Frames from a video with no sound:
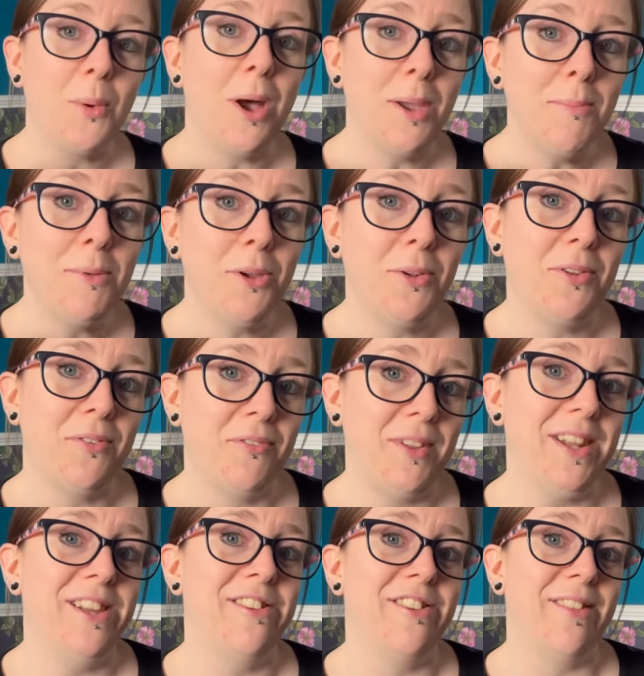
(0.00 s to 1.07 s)
I'm going to
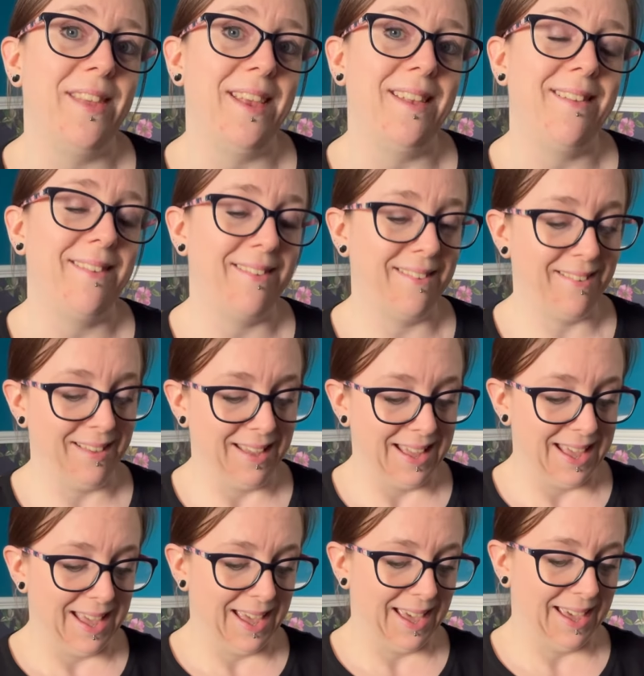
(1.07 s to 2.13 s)
finish this
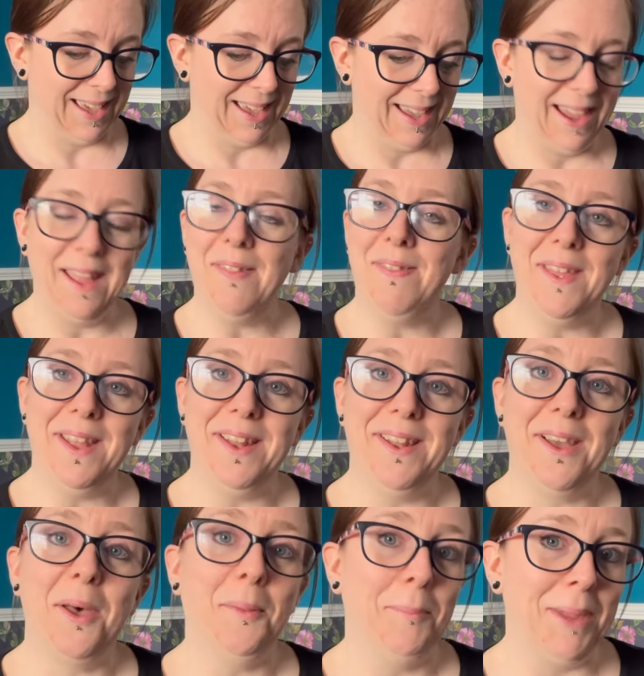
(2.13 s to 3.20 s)
and then
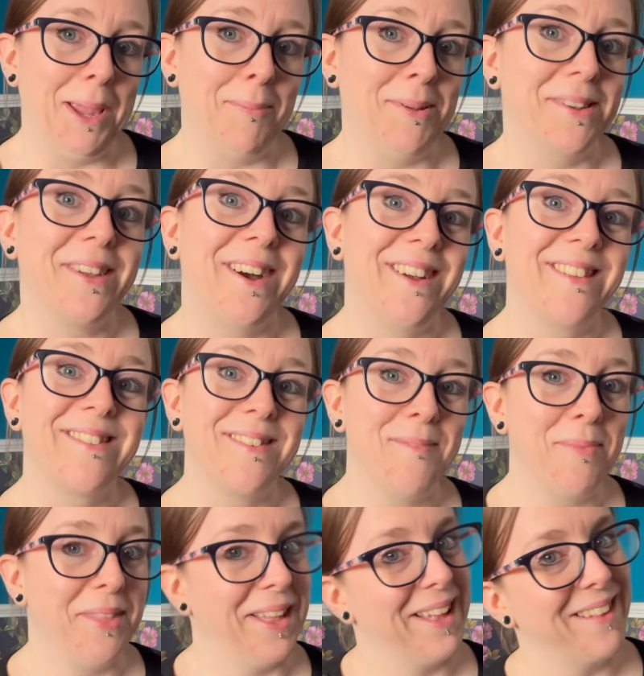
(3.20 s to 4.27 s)
I'll be able to cast
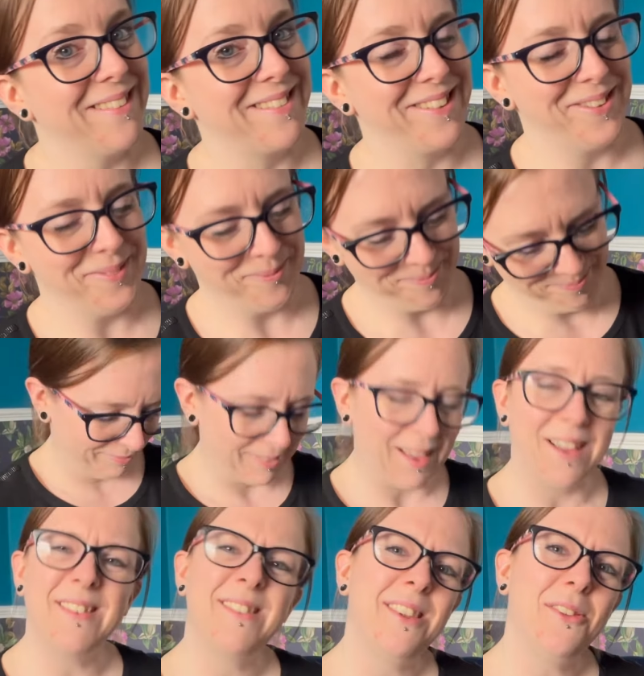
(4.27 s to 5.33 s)
something else on.
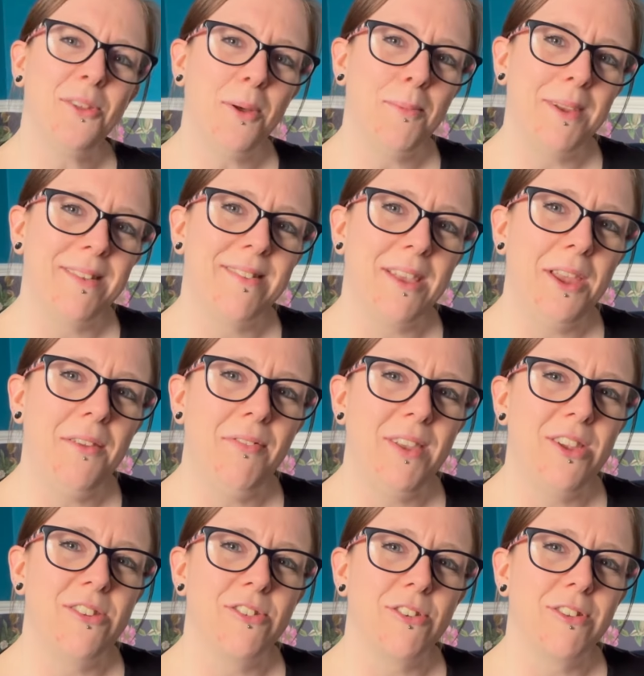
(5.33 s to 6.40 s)
I've still got my
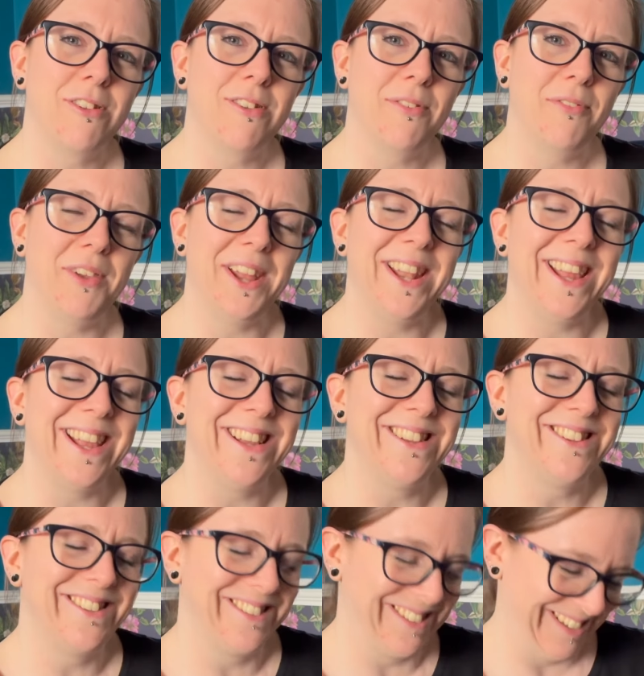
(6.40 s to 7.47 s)
Sophie shawl to
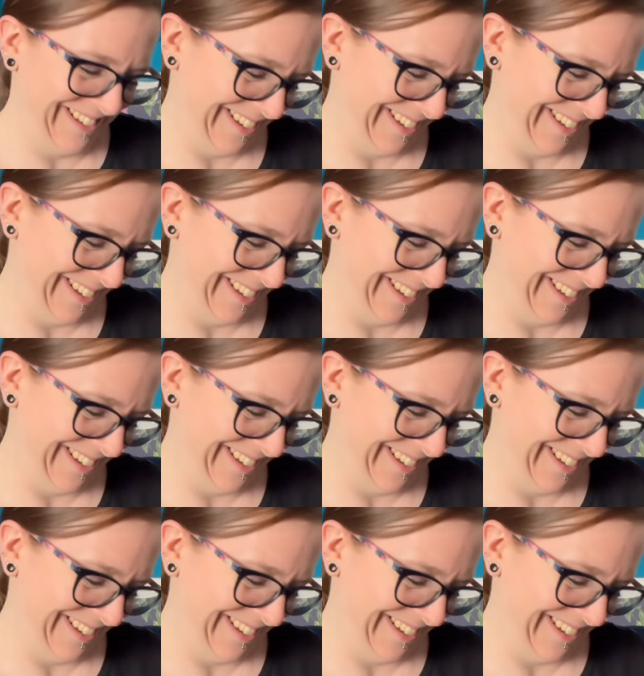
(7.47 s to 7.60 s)
finish.